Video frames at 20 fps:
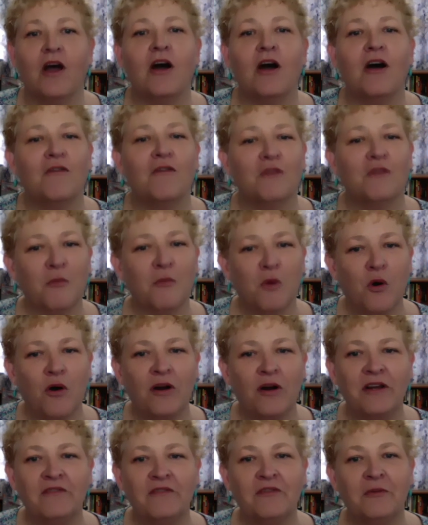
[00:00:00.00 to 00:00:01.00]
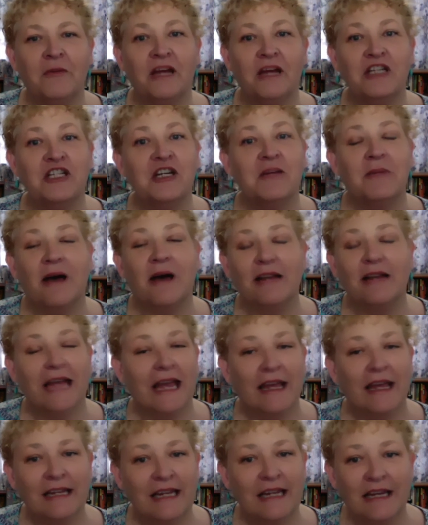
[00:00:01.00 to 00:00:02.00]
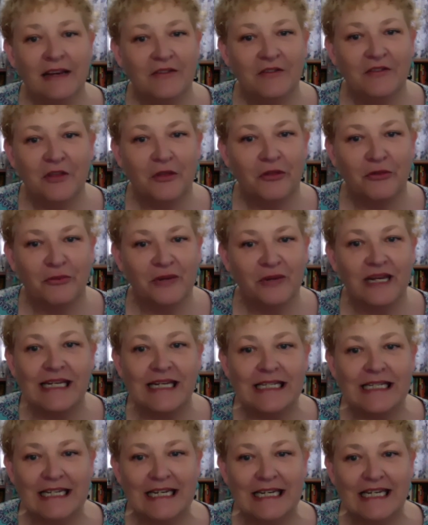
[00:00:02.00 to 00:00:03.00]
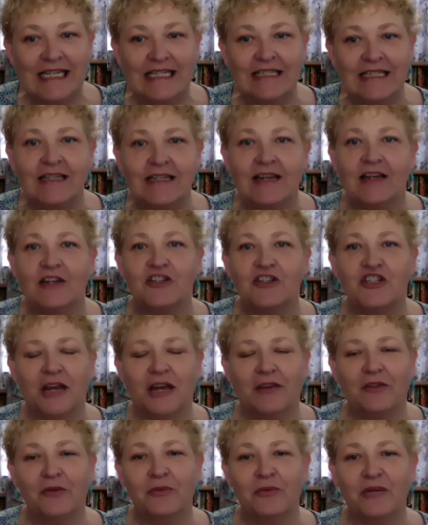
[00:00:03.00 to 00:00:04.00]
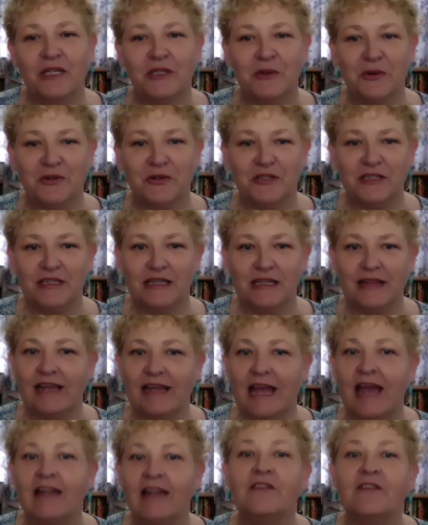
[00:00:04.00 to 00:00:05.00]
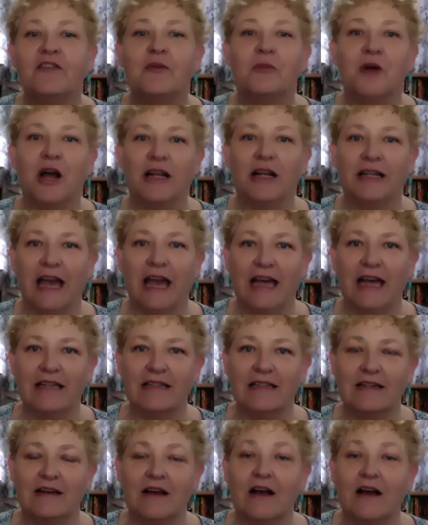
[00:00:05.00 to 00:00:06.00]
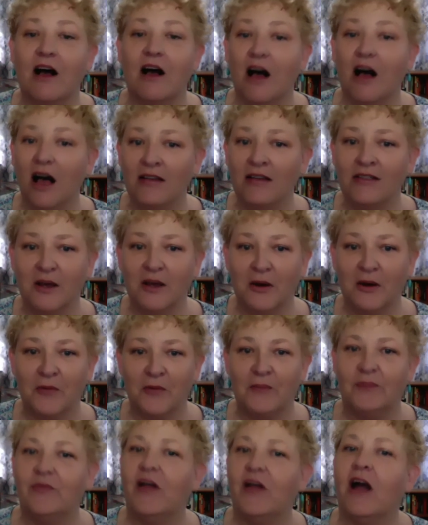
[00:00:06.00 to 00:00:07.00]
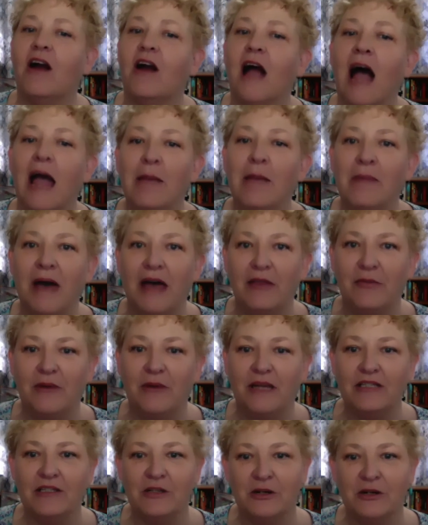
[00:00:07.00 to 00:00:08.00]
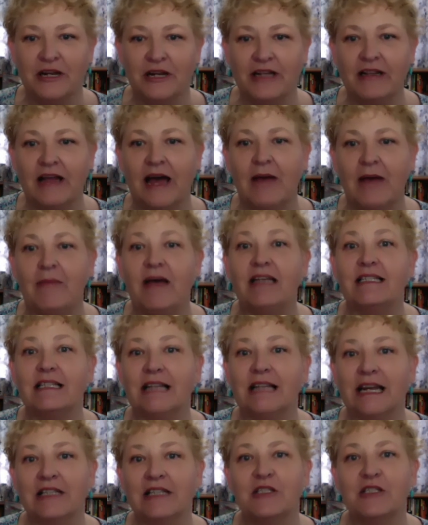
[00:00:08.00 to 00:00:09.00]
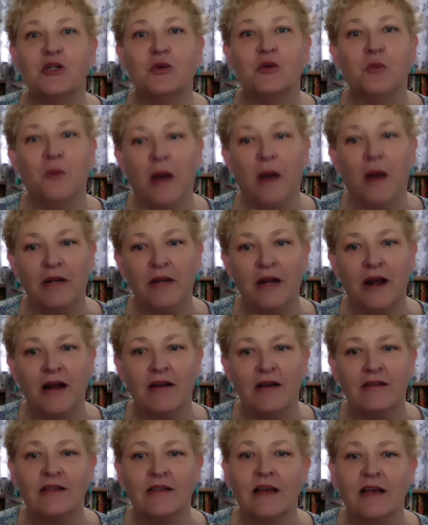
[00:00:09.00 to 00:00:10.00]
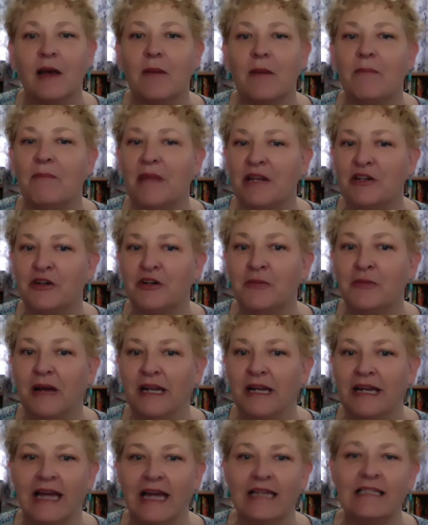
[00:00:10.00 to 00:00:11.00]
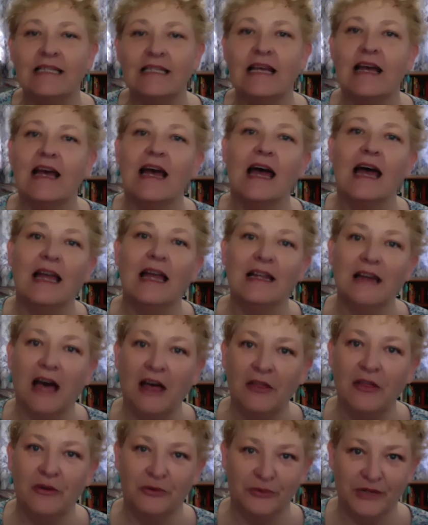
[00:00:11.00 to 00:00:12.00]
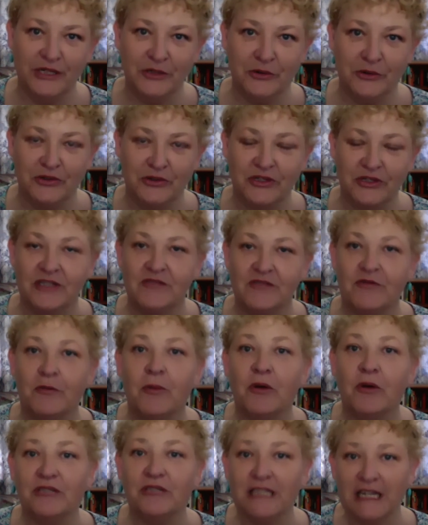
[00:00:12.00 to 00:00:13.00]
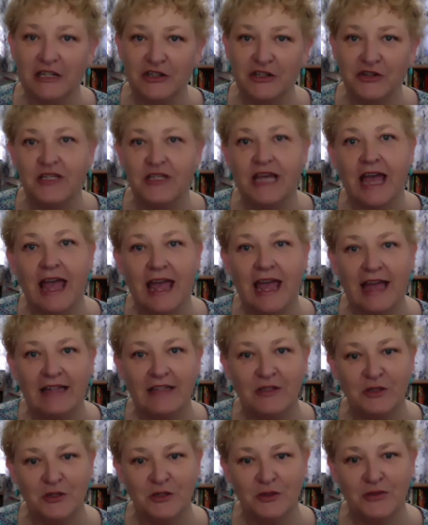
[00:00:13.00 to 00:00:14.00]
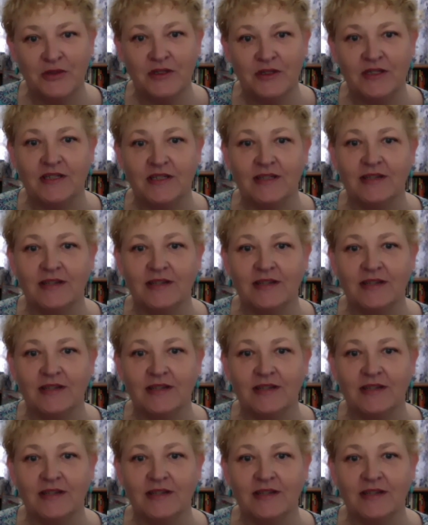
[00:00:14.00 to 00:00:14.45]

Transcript: For more information about any of the 3 Ds, check the resources at the end of the broadcast. Also, our iPathways Learning Lab has links to webinars, Mentor Mondays, and other resources for both teachers and students.